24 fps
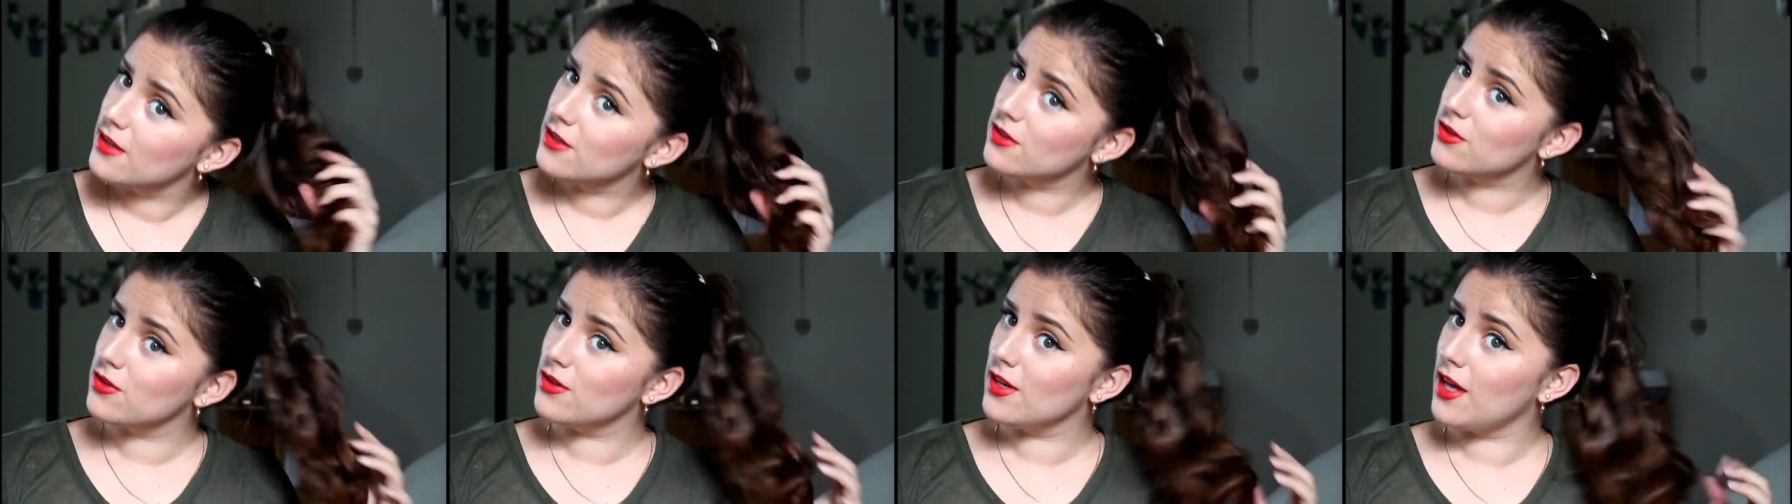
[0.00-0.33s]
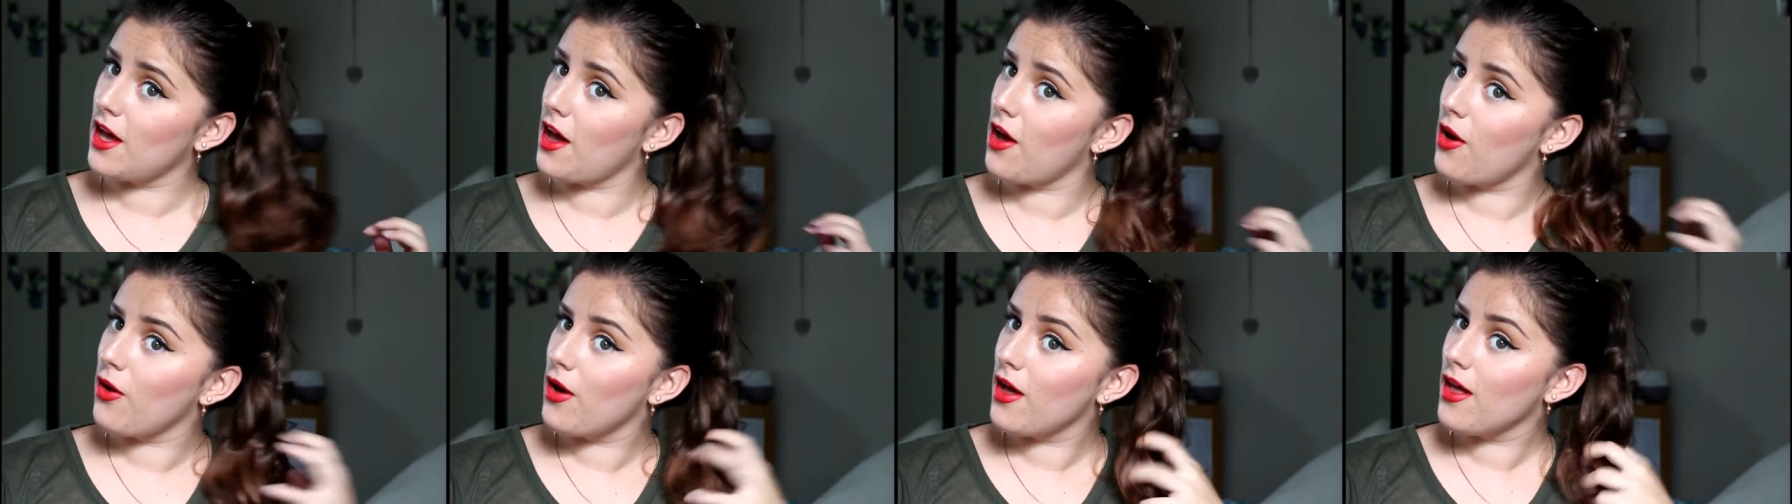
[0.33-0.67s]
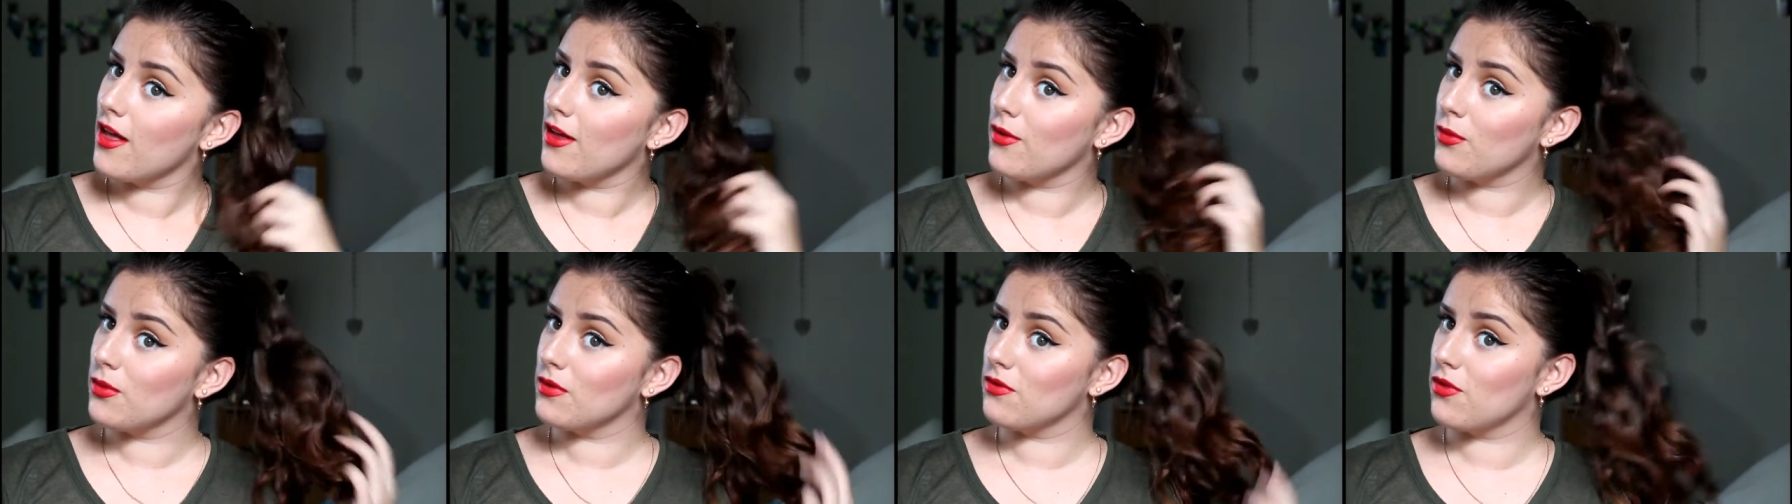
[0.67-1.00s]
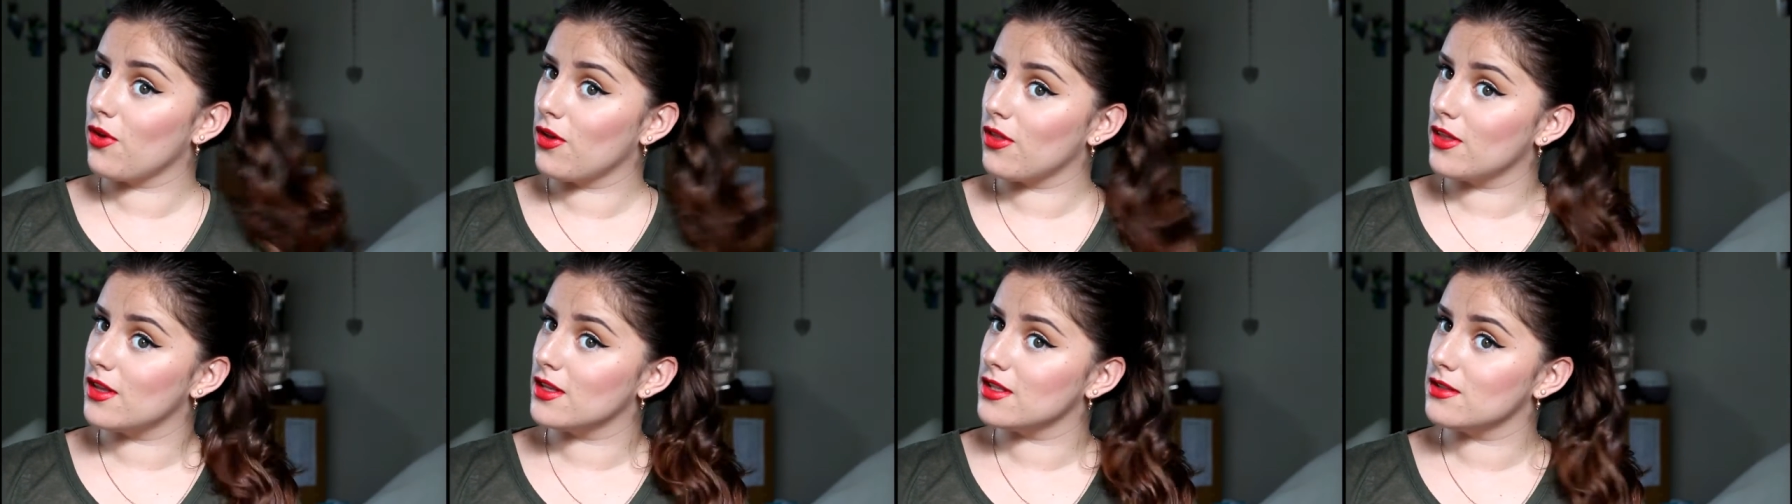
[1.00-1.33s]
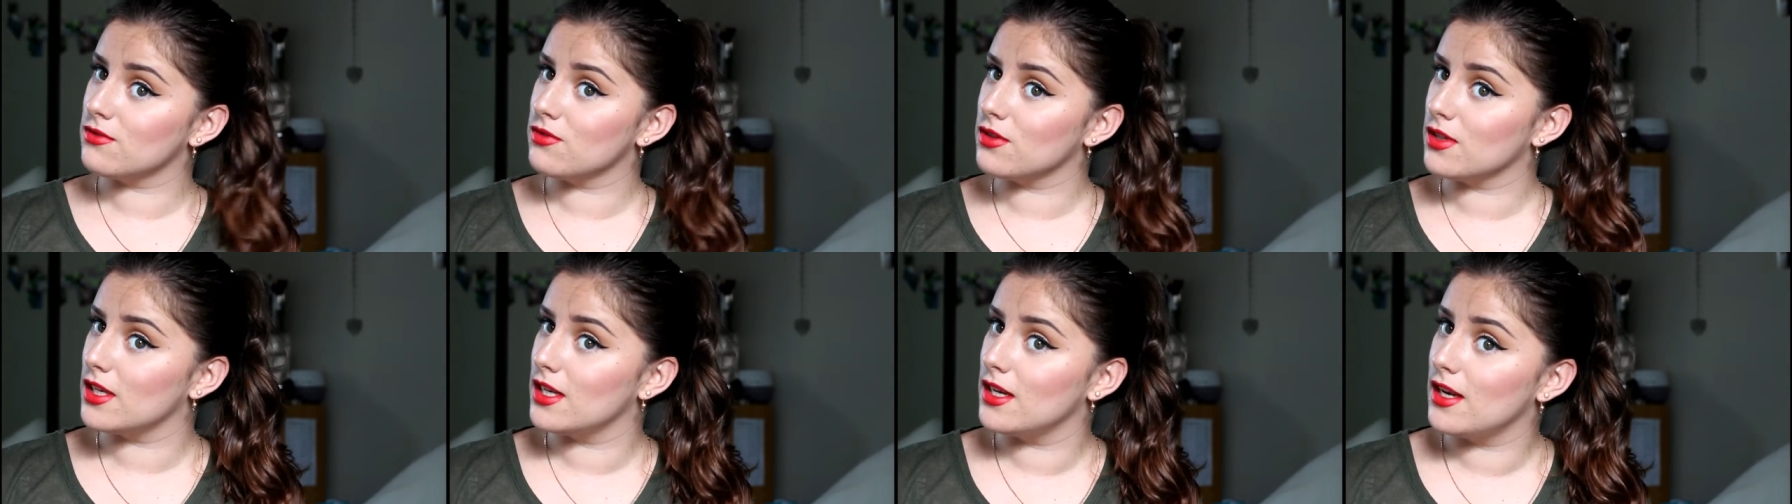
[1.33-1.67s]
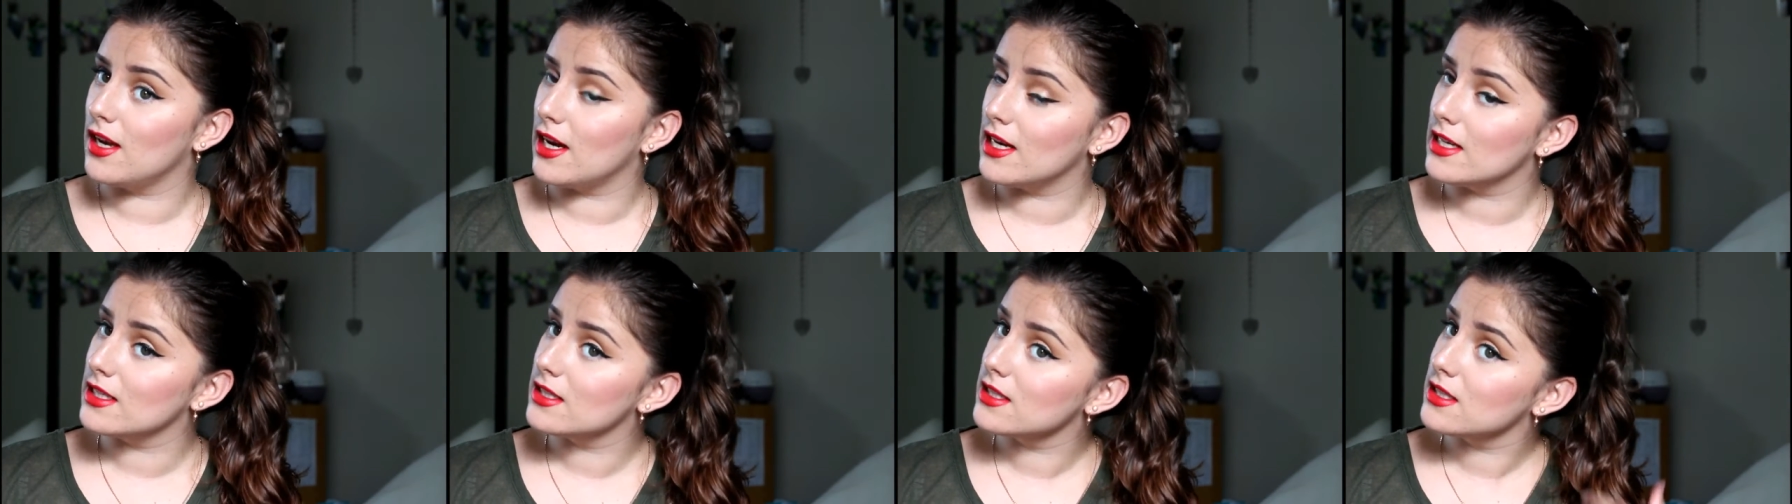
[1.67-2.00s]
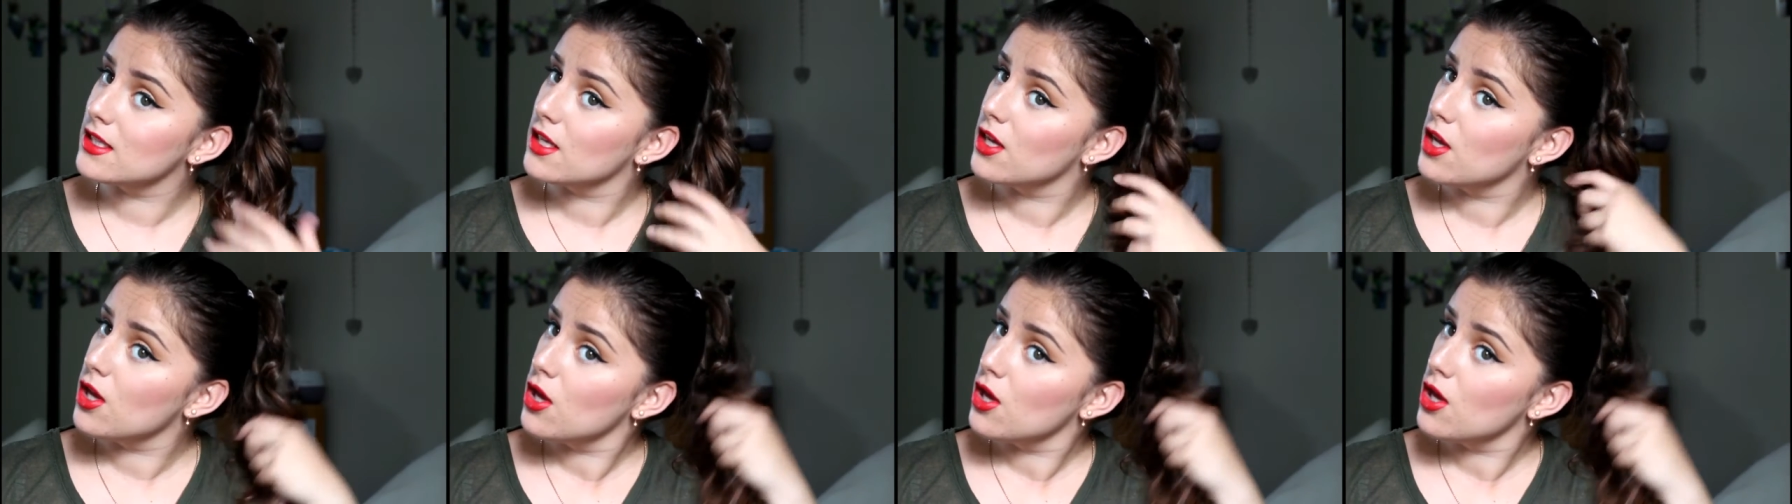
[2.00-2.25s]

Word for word: And then now we've got this really nice